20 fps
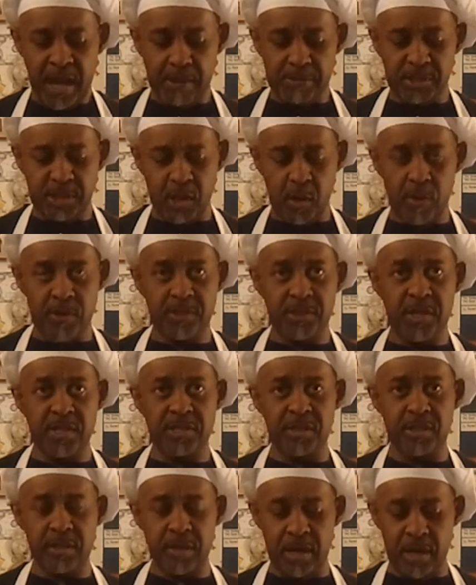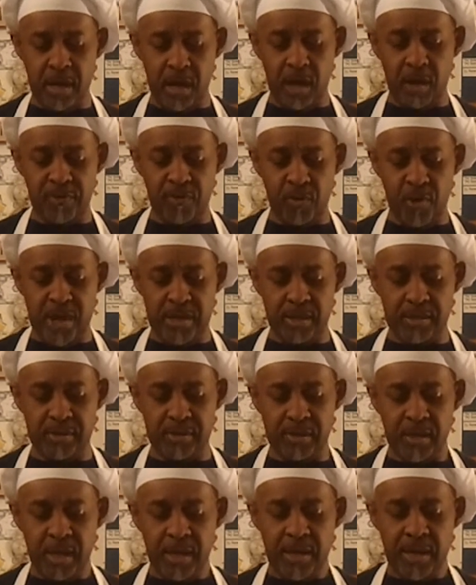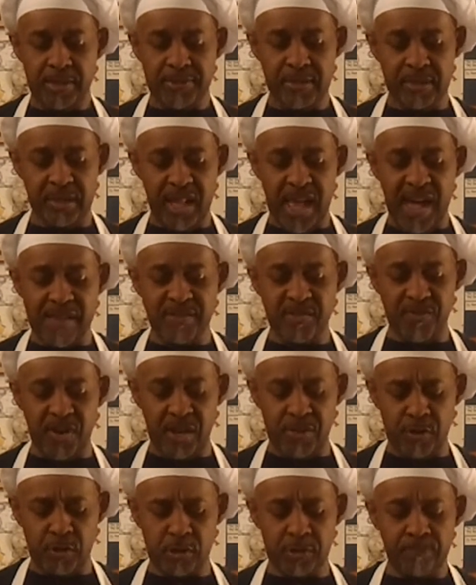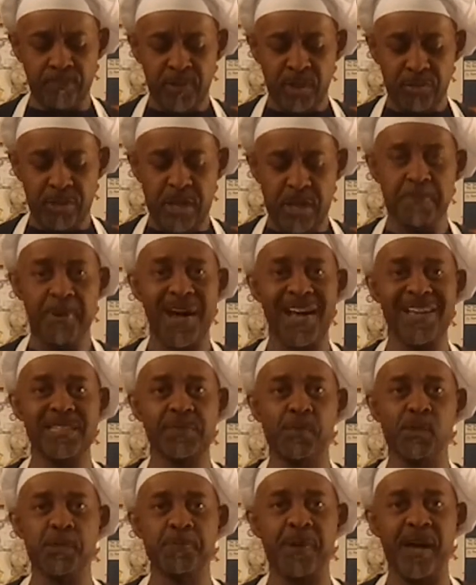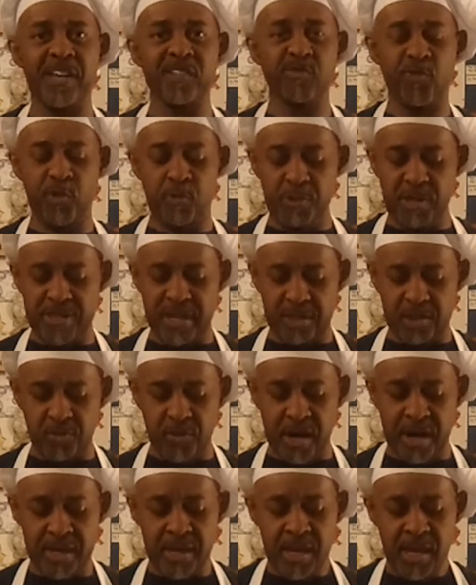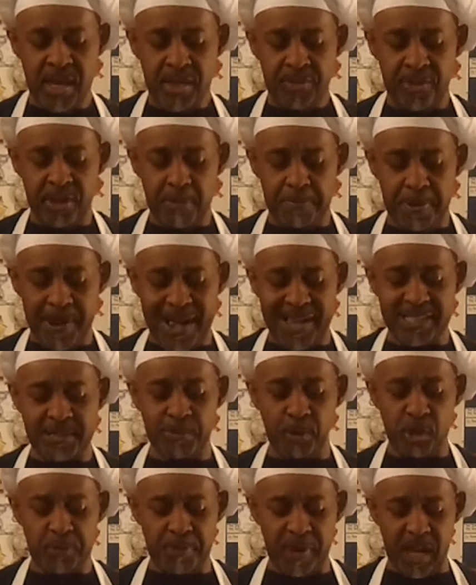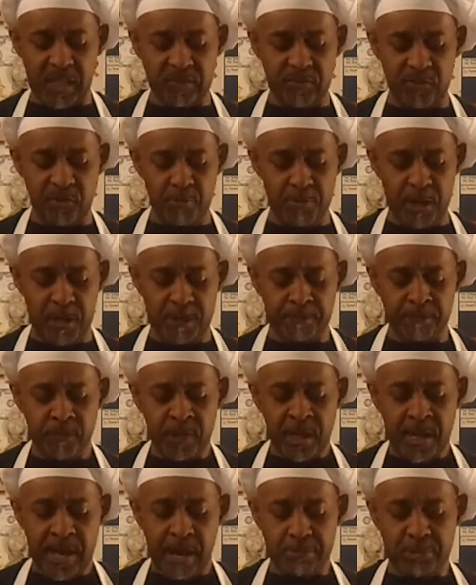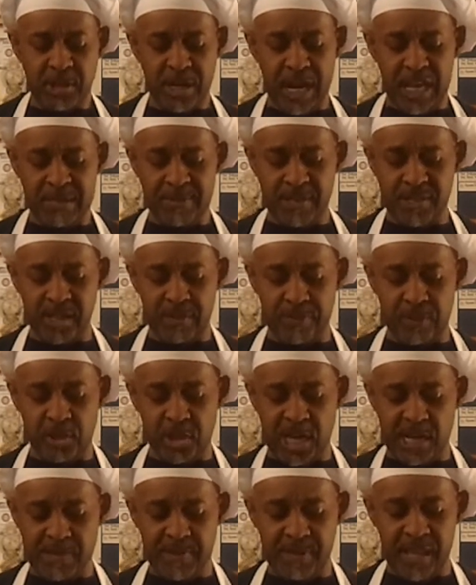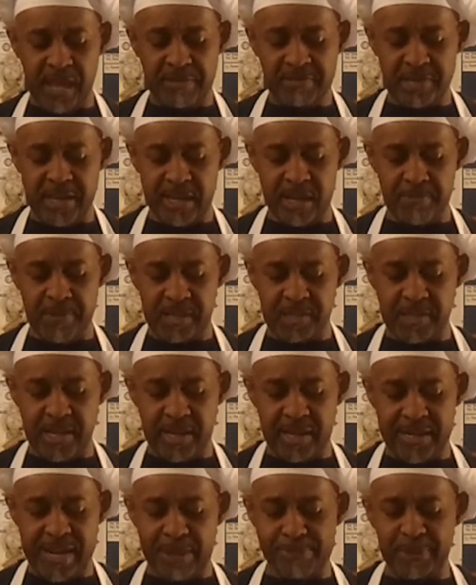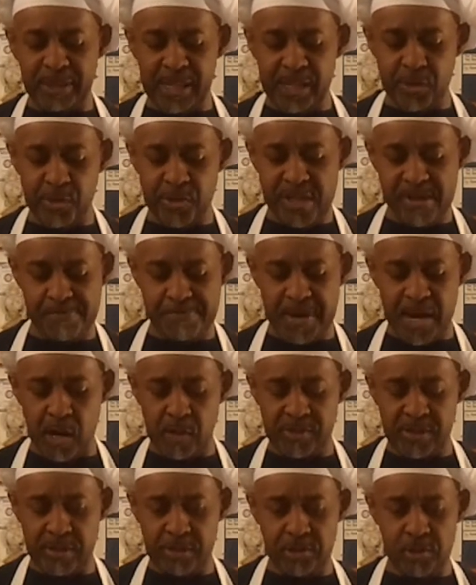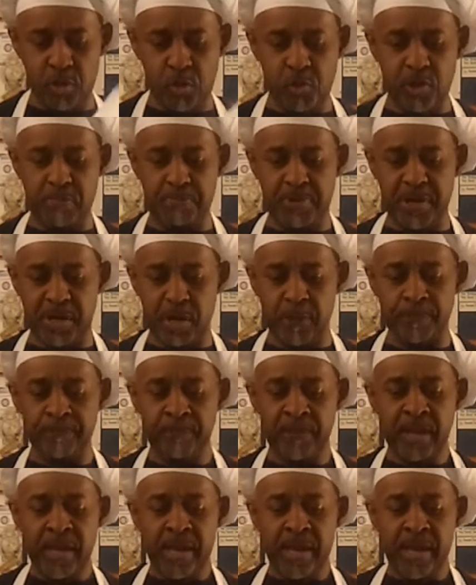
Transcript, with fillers: I'm sowing seeds of greatness into the lives of others. The impossible is possible for me. That's right. The impossible is possible for me. I'm challenging myself to change my life second by second. I'm a leader that empowers others to dream bigger.